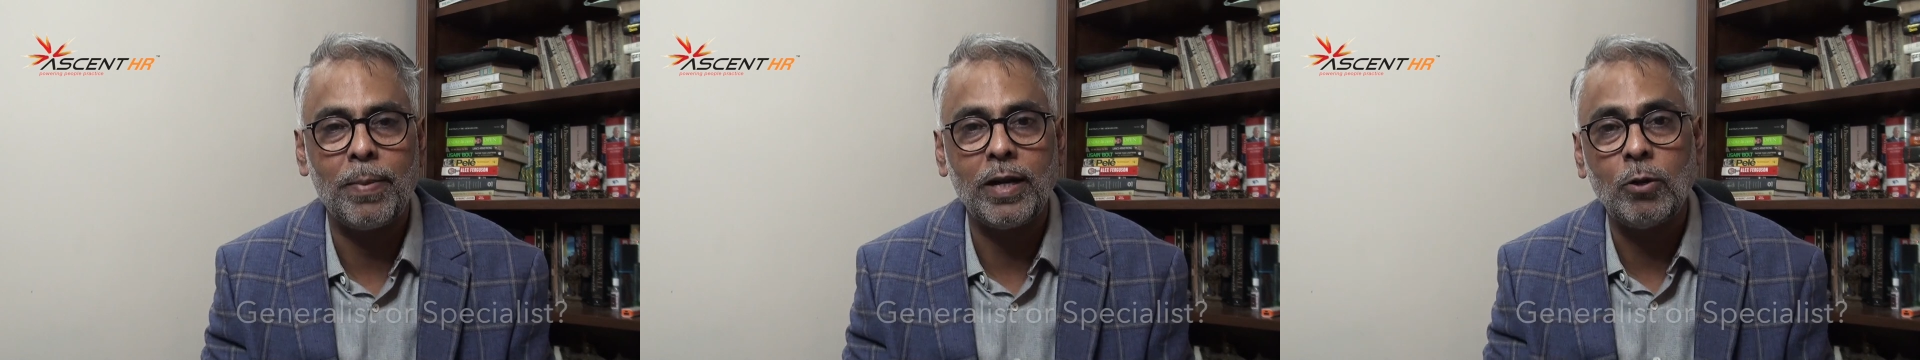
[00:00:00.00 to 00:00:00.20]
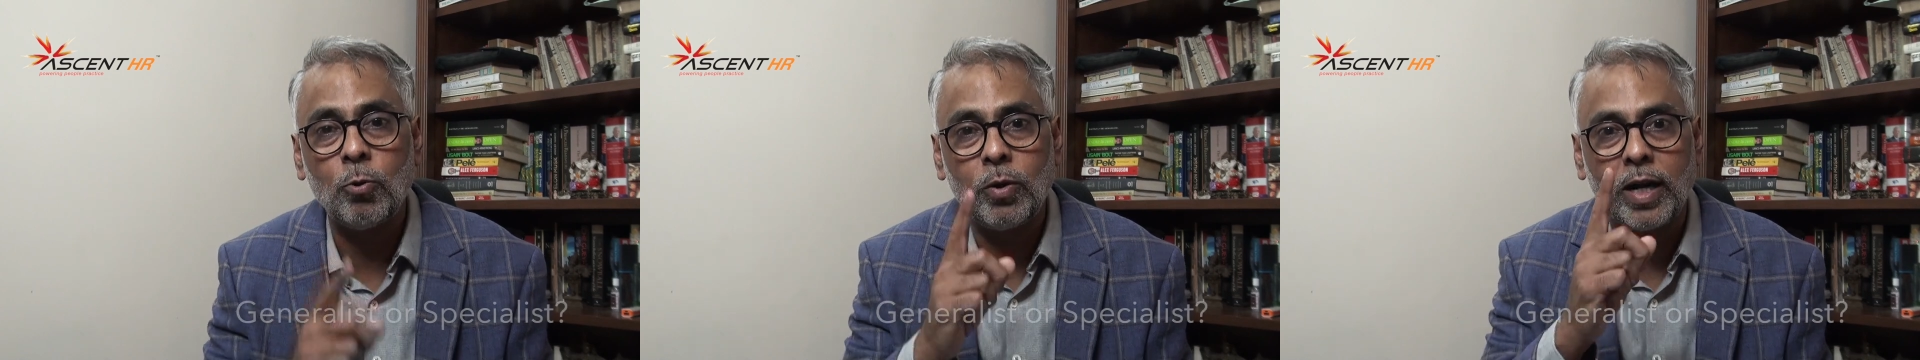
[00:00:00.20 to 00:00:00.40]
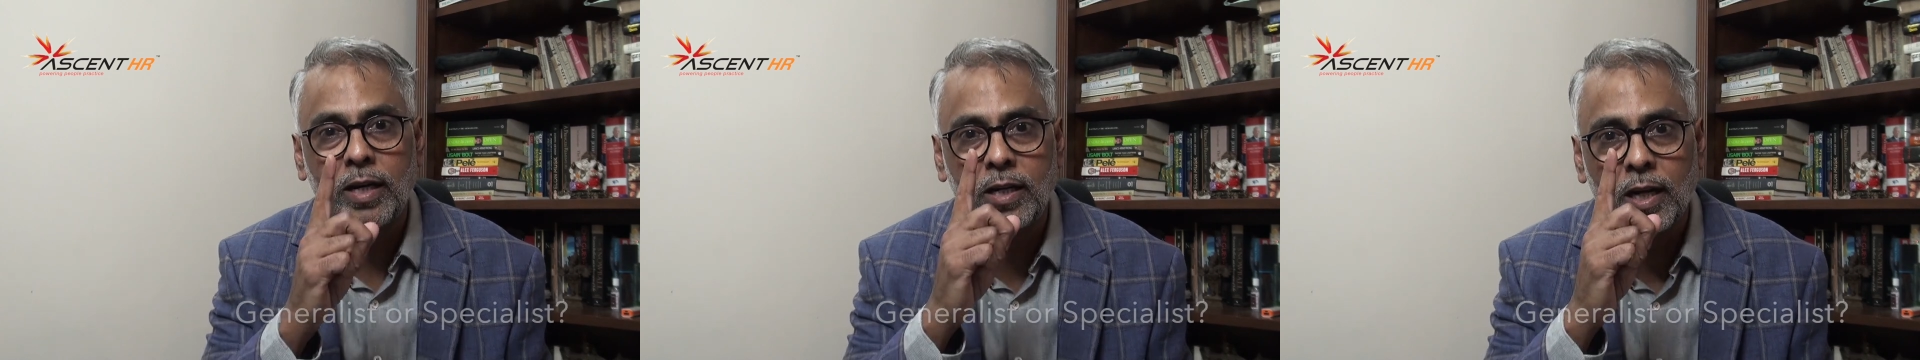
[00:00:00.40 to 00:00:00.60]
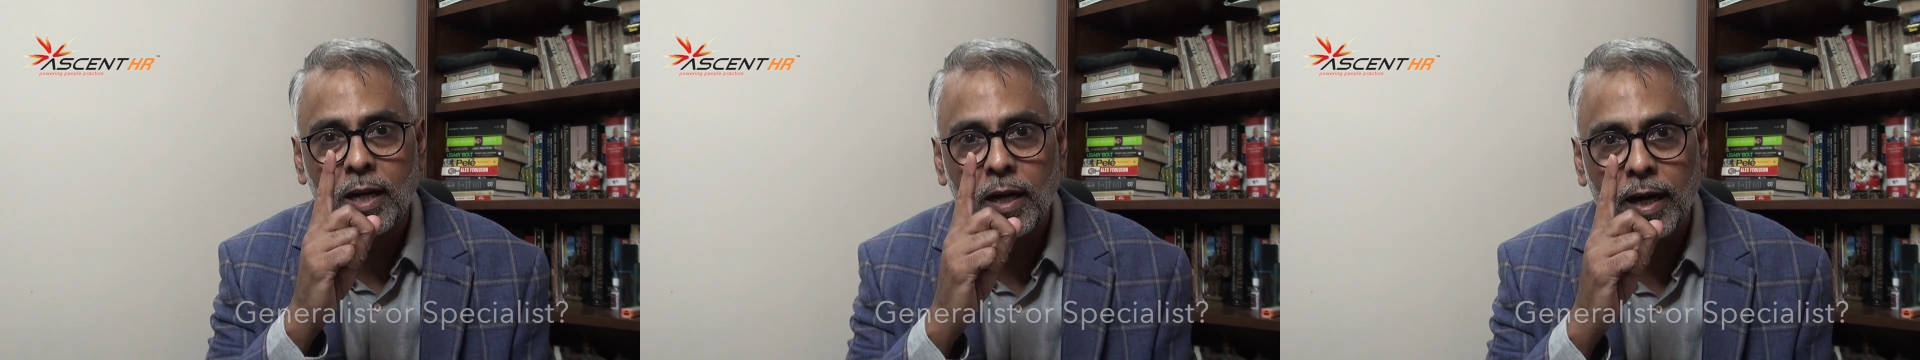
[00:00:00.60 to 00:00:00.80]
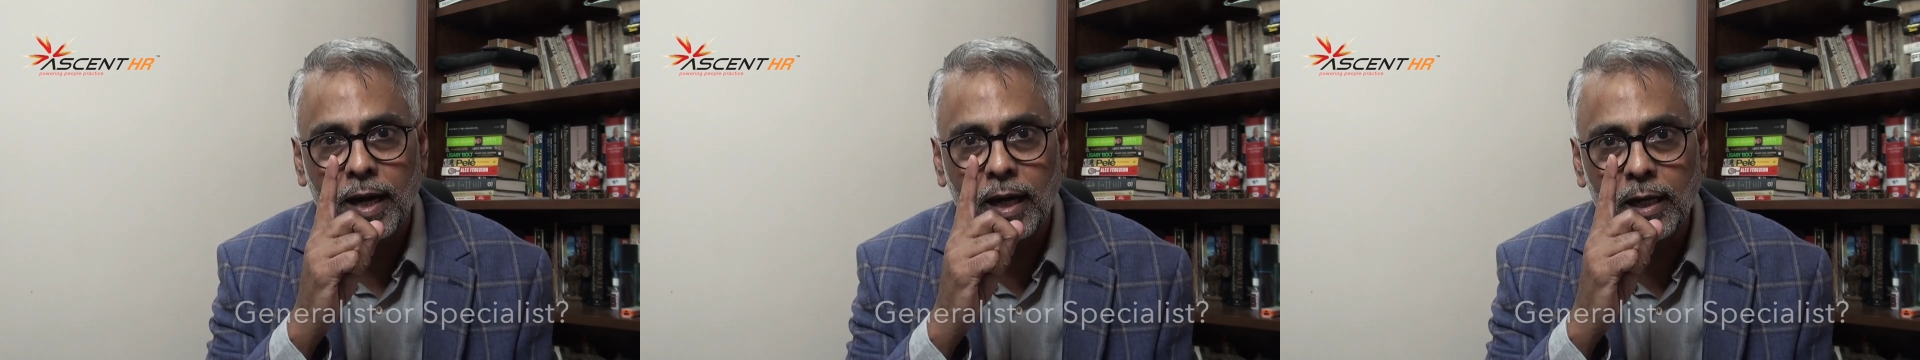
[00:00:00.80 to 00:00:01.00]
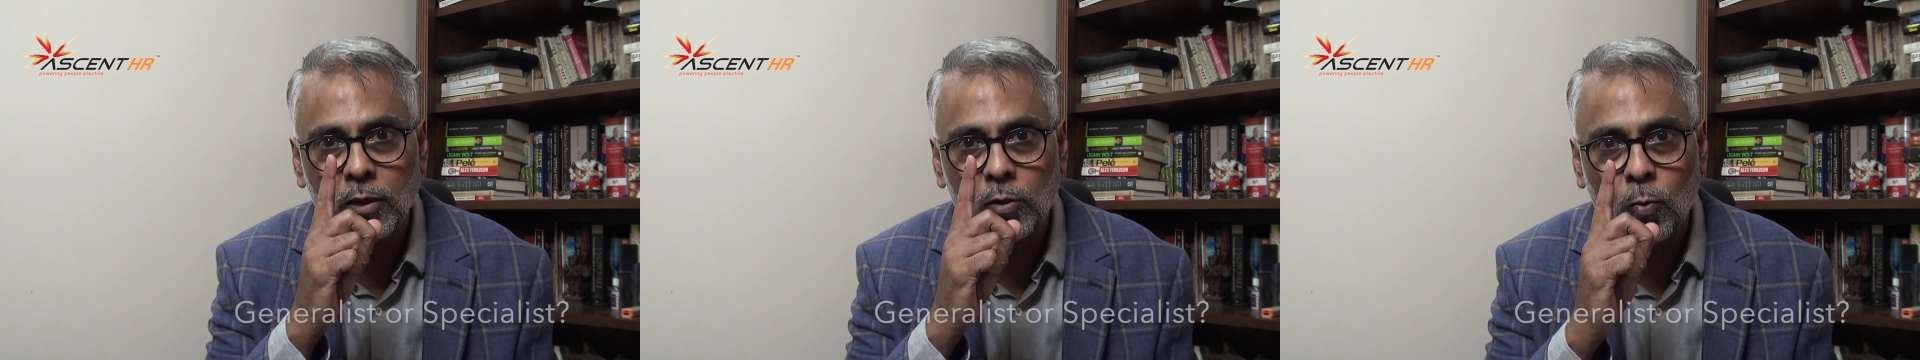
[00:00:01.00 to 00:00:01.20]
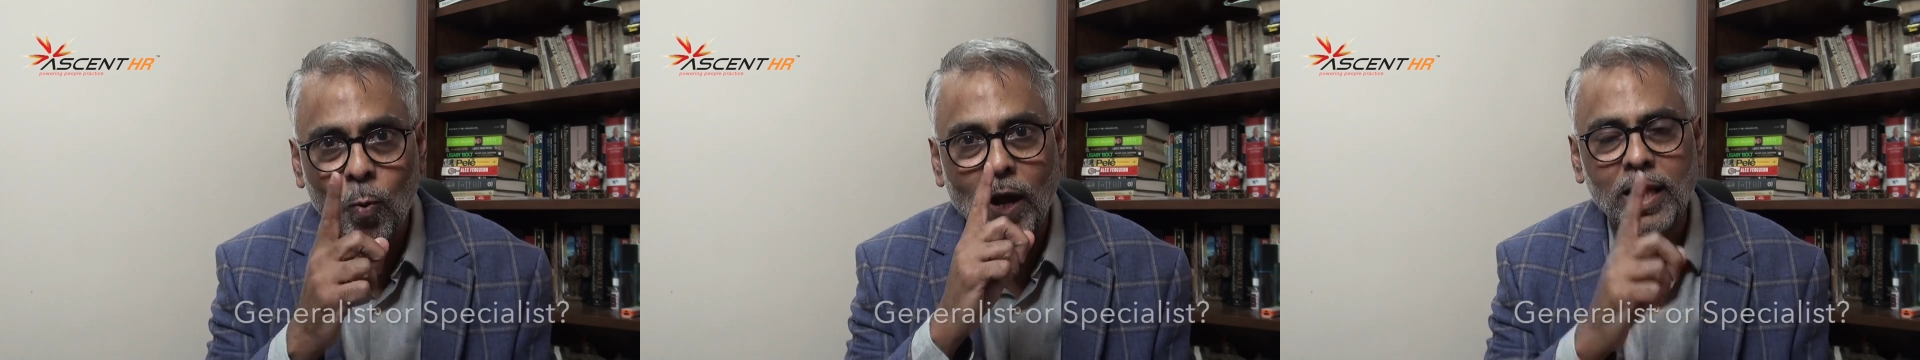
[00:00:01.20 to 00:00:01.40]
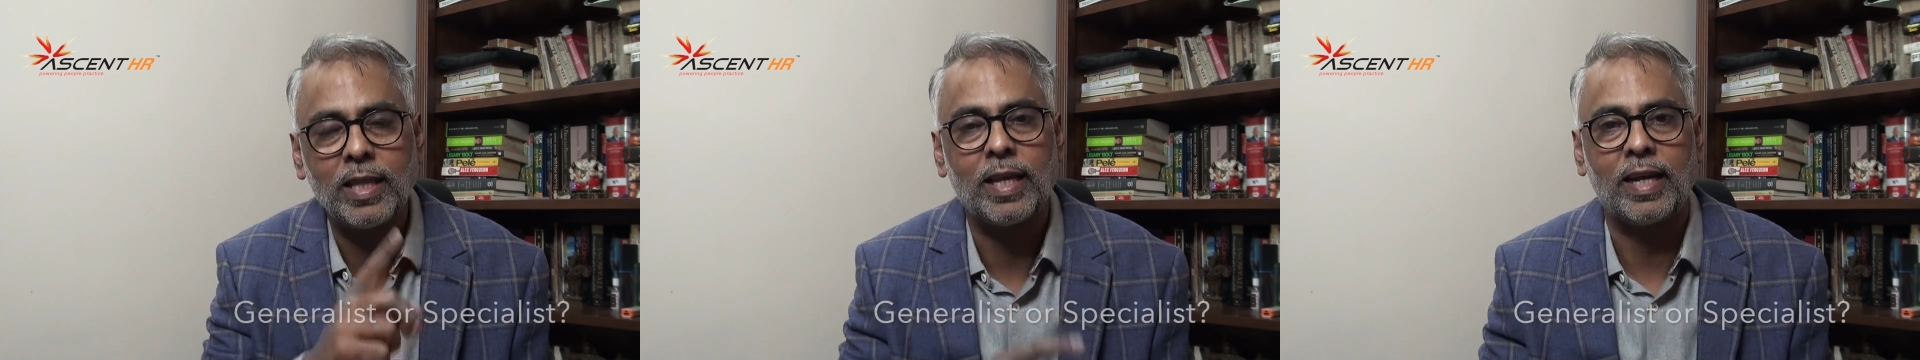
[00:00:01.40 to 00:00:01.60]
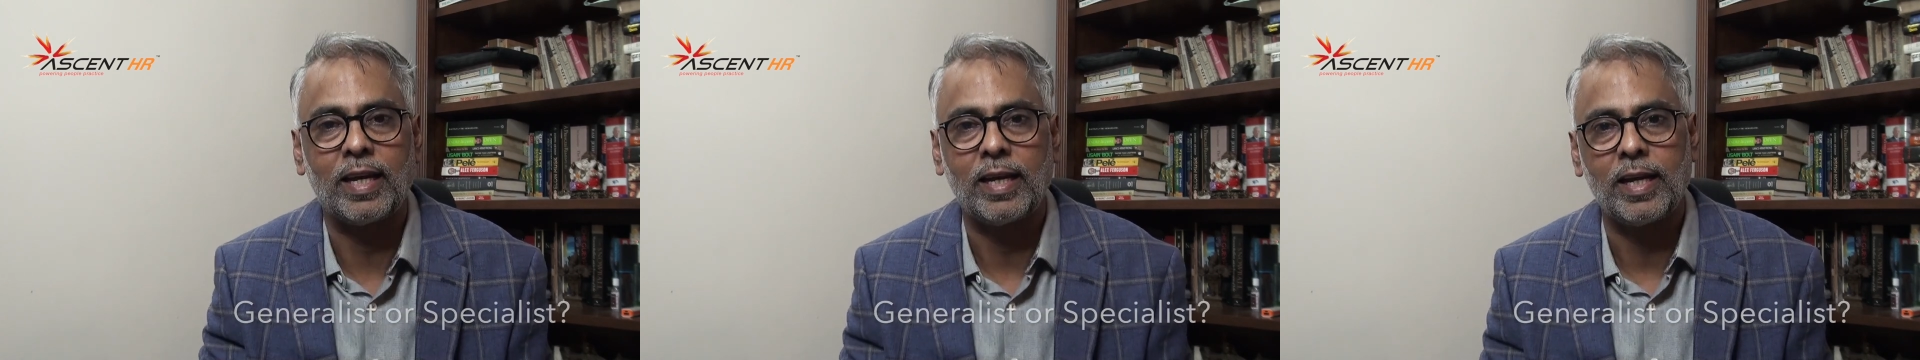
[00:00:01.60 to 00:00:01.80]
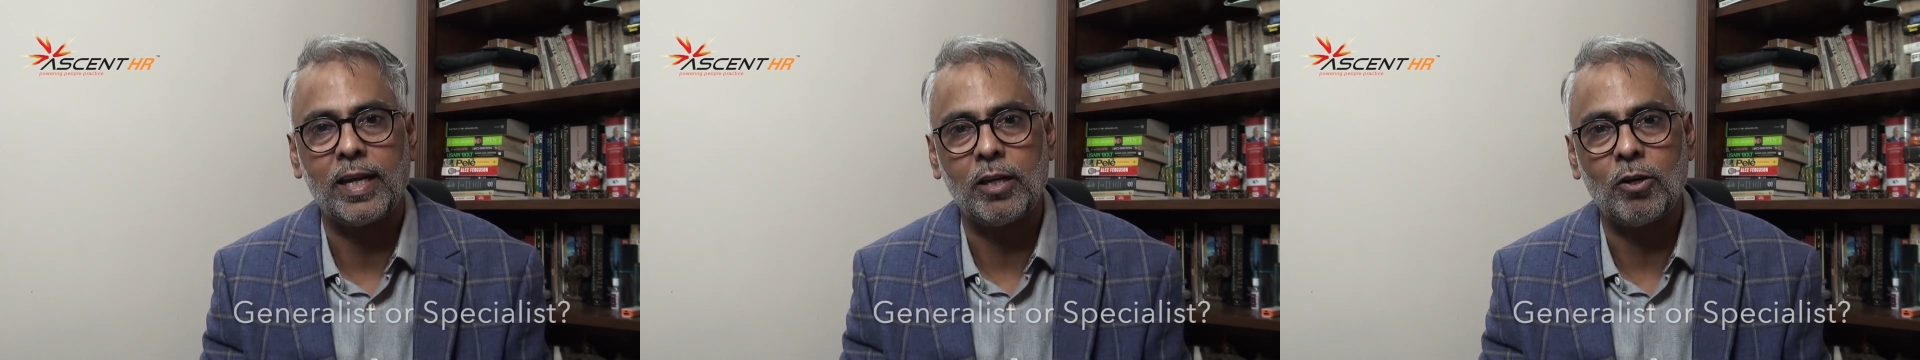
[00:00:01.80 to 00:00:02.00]
Be good at at least one thing
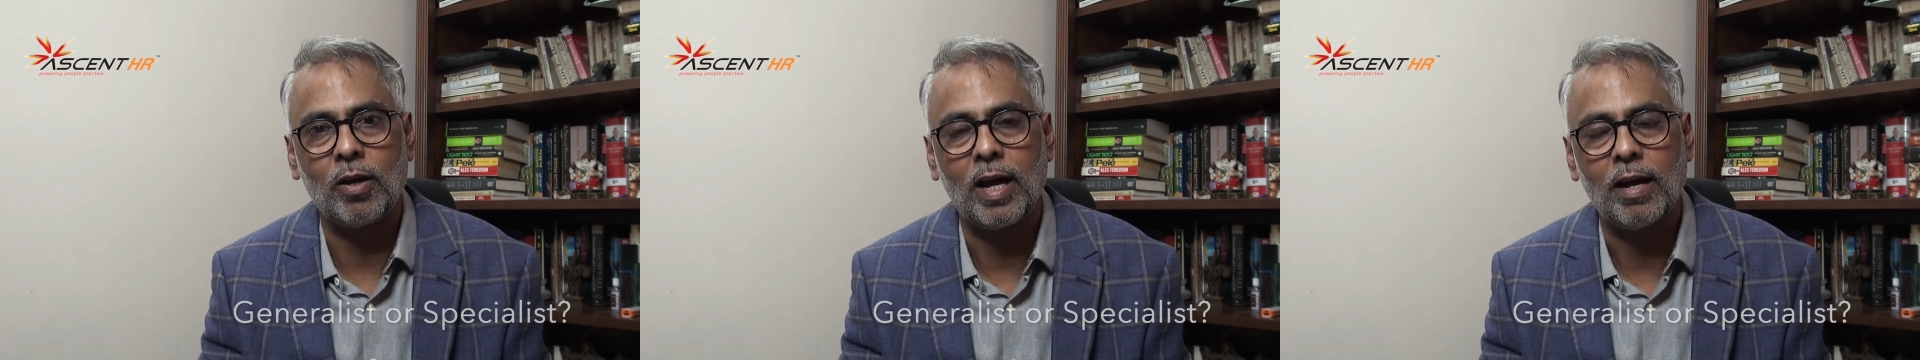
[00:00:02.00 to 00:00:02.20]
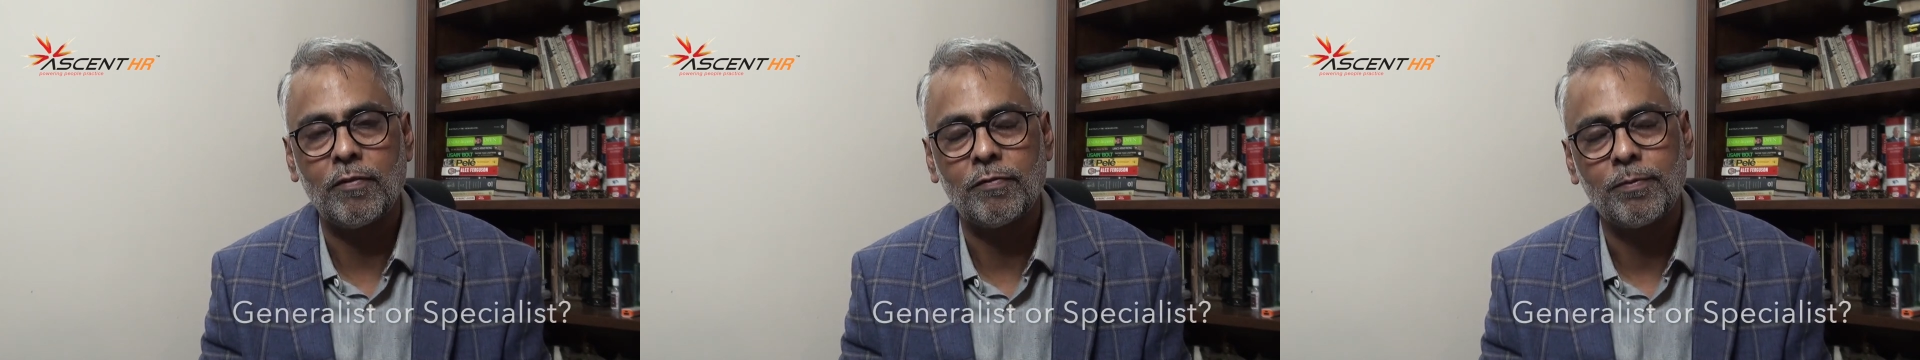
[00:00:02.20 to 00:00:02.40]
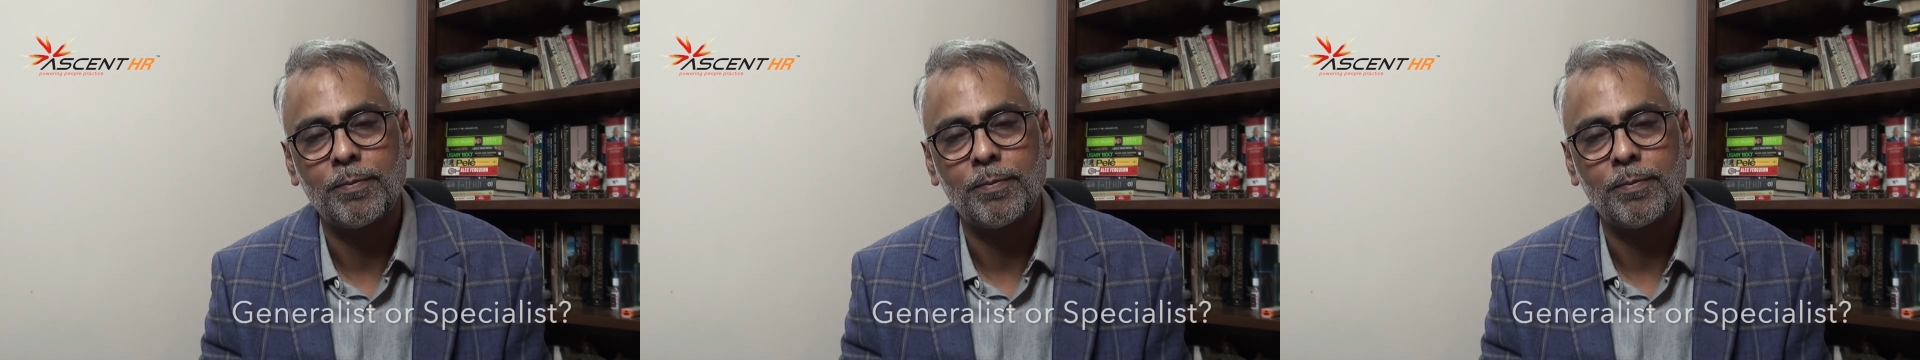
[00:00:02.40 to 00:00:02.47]
in your life.